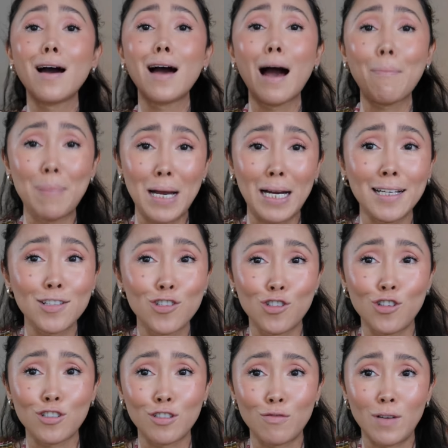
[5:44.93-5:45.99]
A package
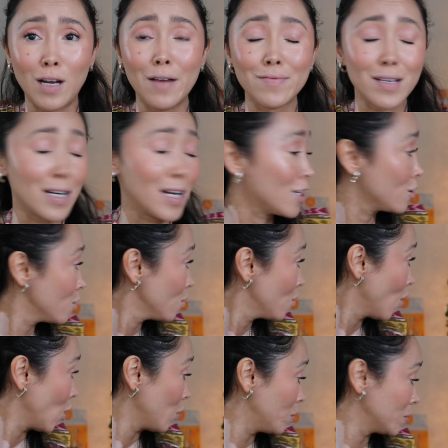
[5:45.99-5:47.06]
just arrived, and I do
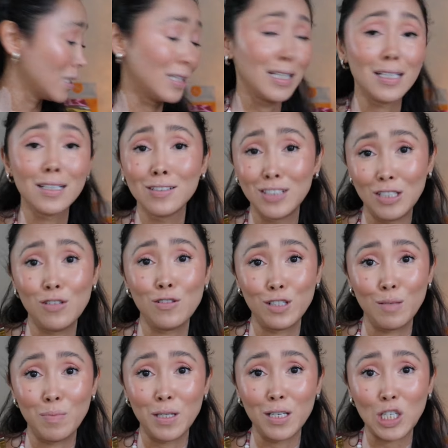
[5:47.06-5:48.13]
hope that they continue
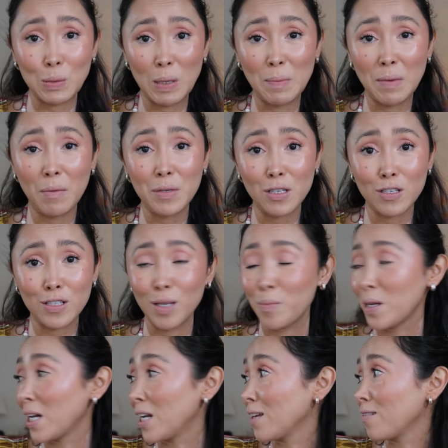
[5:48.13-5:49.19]
sleeping, because my babies are
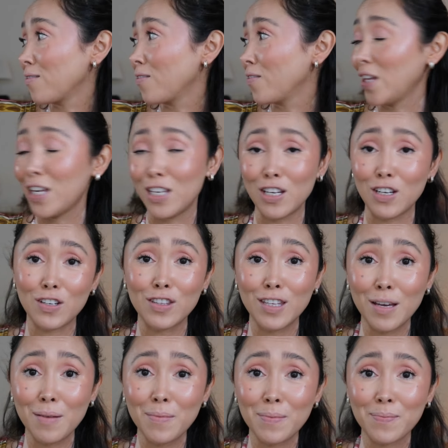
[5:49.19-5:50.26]
sleeping, and if they hear
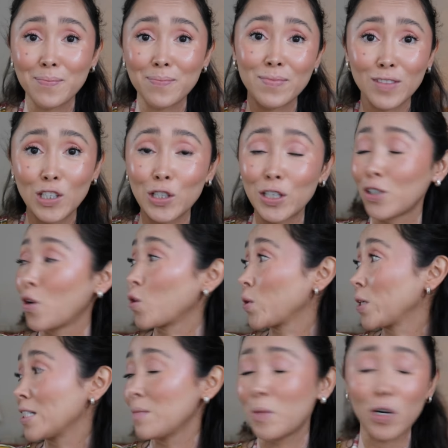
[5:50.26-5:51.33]
them, they're gonna go
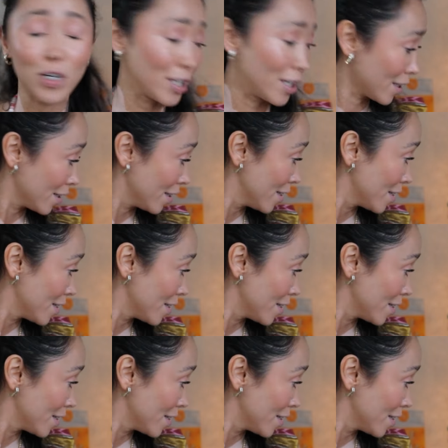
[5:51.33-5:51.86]
crazy barking.